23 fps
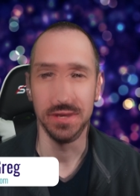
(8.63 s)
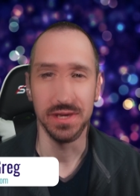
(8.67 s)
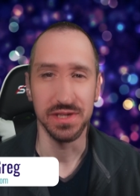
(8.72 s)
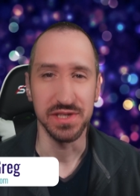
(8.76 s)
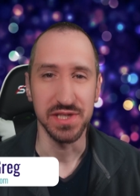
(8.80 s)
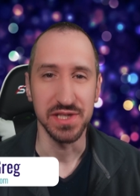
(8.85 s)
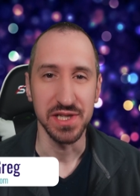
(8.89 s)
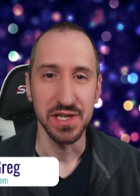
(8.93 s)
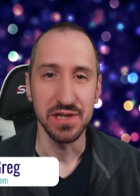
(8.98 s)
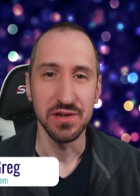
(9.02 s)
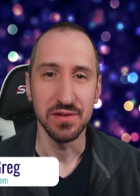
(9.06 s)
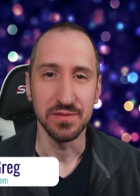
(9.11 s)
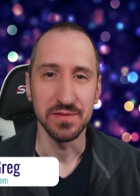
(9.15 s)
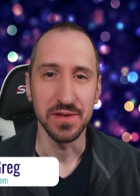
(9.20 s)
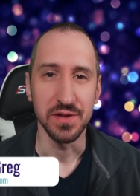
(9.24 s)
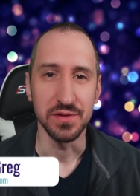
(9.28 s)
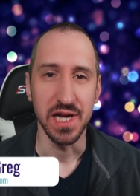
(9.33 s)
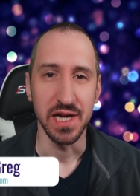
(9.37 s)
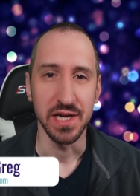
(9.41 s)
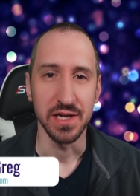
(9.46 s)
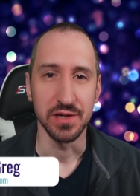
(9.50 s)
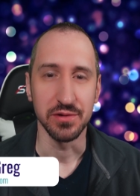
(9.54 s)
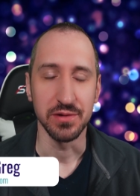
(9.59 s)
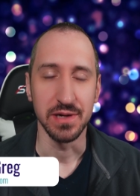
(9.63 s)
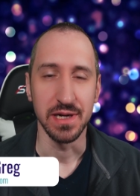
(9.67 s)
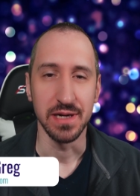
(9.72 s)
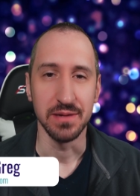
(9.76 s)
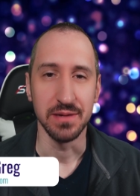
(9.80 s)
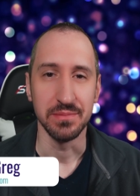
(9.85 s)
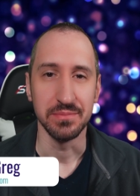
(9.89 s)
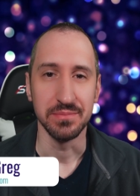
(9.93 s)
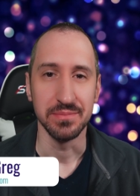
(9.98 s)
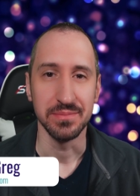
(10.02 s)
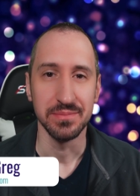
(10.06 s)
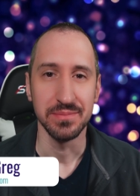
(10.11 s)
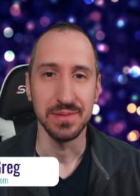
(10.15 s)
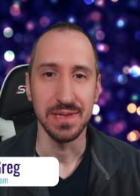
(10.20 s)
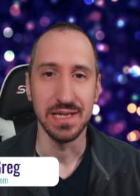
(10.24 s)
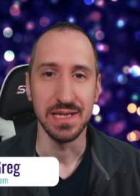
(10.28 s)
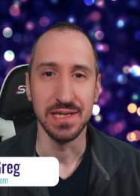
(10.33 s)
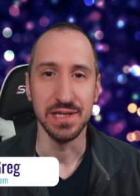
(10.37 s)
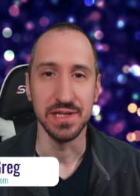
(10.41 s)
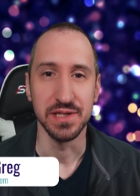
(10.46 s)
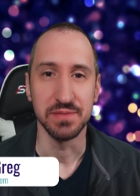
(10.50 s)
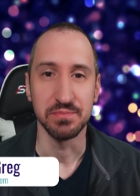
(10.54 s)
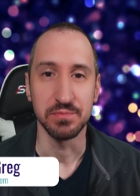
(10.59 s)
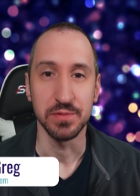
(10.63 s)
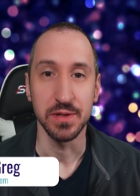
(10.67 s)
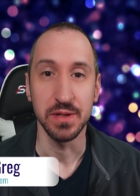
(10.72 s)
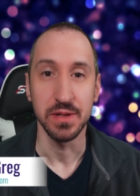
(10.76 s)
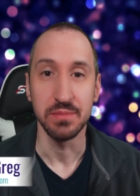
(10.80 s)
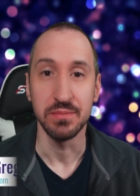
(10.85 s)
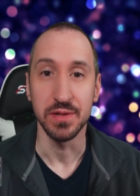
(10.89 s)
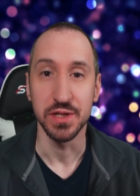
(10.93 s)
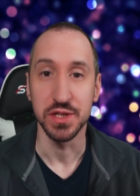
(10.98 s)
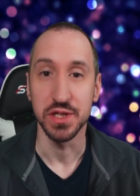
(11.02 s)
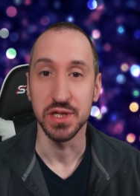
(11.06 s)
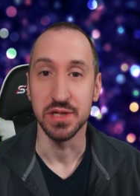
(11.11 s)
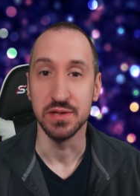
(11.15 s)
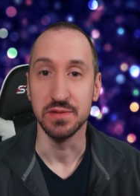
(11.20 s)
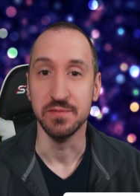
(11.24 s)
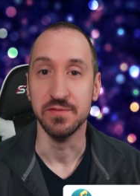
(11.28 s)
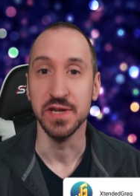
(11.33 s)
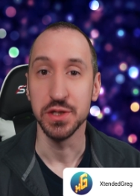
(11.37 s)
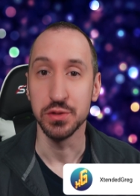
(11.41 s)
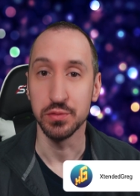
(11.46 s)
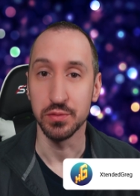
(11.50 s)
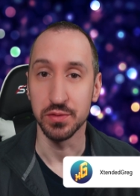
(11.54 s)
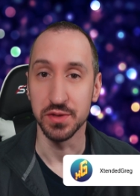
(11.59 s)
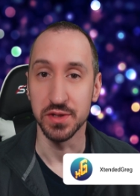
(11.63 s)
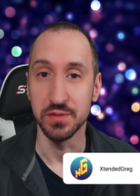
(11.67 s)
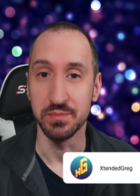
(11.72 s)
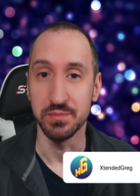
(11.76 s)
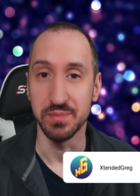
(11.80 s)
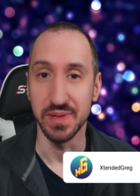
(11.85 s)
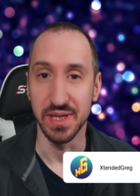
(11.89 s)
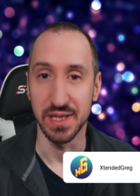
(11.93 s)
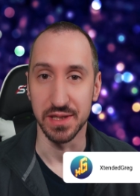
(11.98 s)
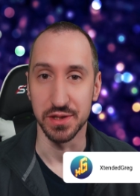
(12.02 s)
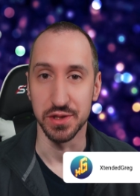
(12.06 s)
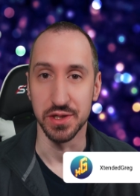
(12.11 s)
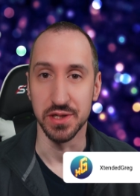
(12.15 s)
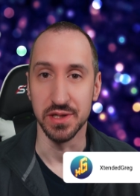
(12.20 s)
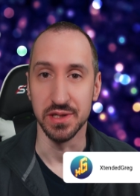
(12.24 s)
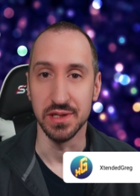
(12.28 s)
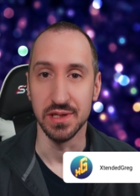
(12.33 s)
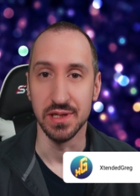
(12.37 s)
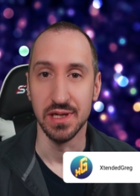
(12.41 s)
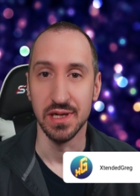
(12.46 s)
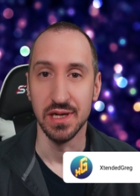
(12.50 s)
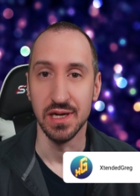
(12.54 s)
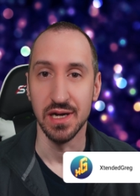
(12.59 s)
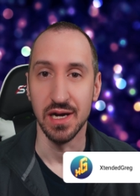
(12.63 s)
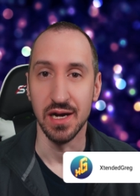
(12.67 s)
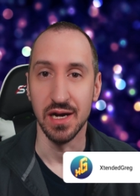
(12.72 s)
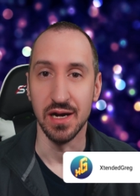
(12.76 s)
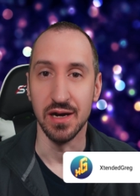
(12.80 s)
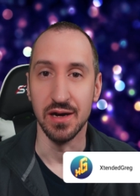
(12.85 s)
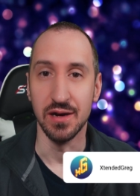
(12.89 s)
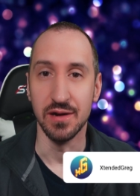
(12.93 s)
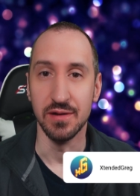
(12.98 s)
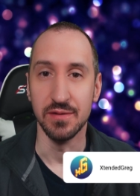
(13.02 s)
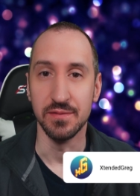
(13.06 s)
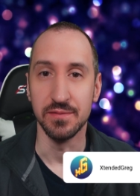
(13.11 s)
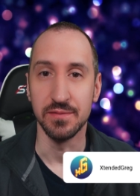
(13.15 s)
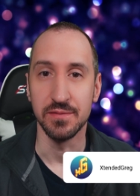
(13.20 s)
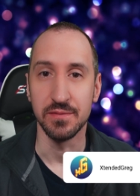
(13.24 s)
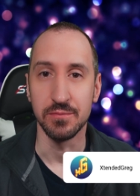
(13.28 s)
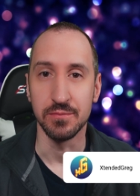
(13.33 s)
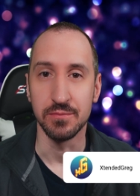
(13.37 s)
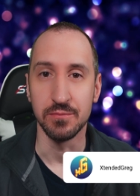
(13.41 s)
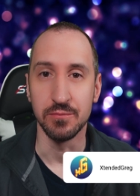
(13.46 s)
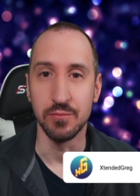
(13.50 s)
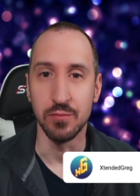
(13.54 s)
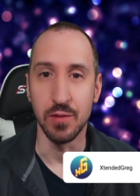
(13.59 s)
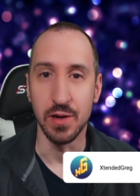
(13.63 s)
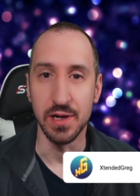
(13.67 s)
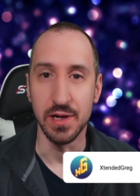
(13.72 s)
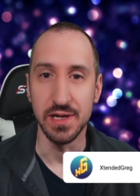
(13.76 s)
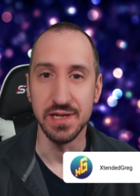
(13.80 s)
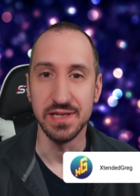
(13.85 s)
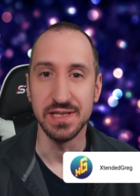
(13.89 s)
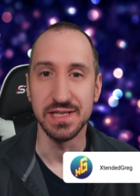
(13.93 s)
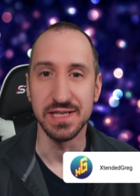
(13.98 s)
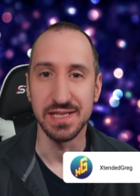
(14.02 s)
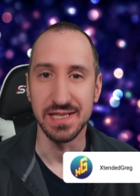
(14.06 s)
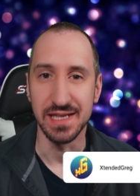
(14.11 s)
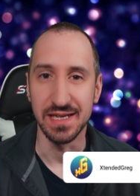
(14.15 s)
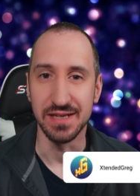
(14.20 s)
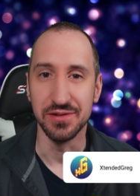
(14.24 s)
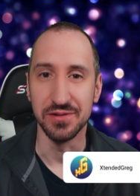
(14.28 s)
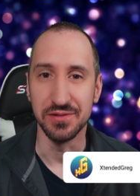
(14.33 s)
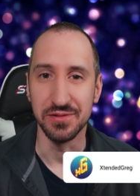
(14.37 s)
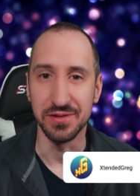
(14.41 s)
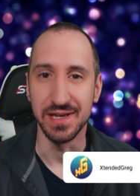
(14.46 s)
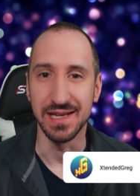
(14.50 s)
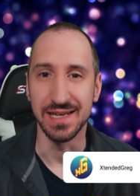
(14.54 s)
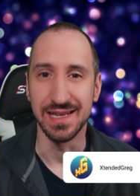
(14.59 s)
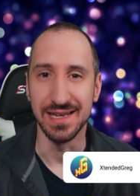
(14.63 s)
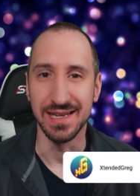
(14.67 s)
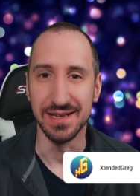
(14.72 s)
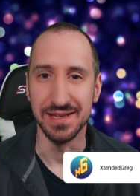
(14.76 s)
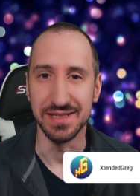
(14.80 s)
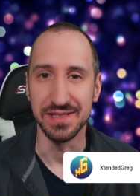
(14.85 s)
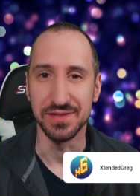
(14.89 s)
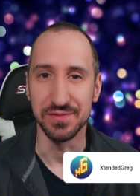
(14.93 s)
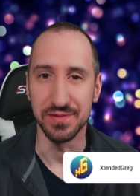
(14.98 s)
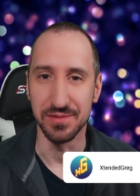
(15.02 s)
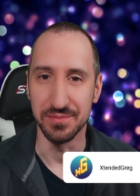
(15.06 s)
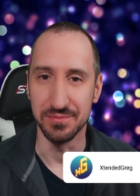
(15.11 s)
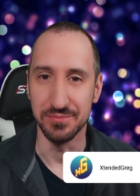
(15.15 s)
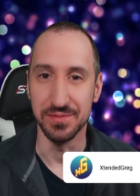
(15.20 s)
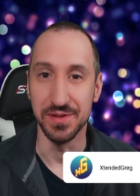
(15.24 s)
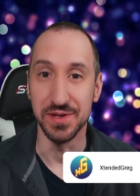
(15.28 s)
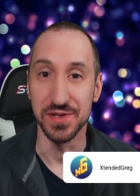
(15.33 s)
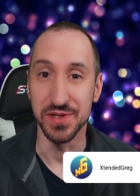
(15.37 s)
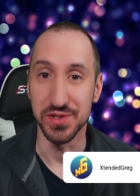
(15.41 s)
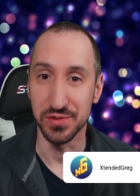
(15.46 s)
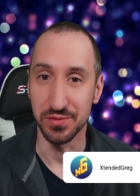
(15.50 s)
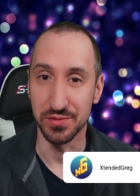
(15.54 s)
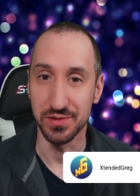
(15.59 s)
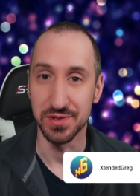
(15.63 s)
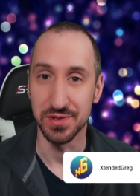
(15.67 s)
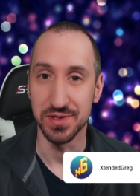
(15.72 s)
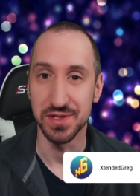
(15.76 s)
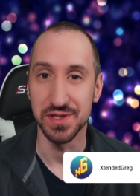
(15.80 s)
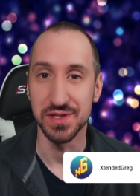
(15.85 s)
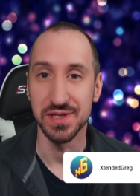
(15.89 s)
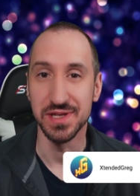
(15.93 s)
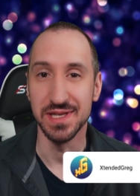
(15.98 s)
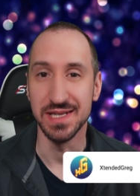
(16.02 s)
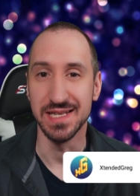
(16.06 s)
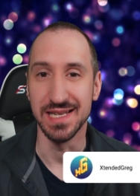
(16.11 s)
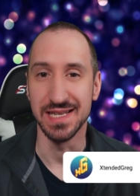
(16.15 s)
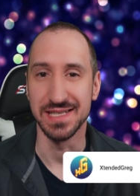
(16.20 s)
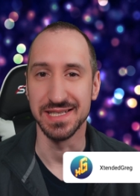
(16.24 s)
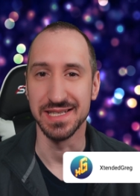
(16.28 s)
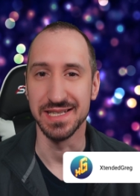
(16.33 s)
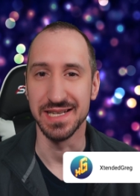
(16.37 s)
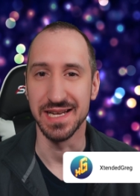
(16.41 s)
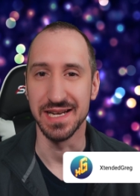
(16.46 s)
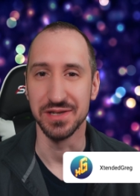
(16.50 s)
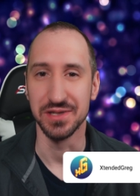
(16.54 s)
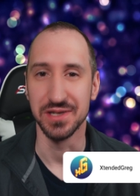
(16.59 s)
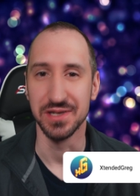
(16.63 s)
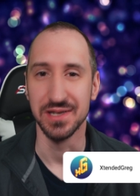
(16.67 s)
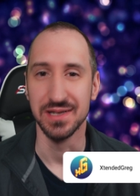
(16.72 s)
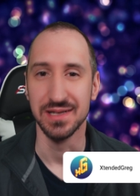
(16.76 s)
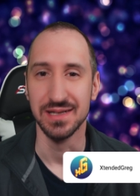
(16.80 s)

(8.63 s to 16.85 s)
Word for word: A signal flow diagram is pretty much visual depiction of one signal that gets from the source to the destination.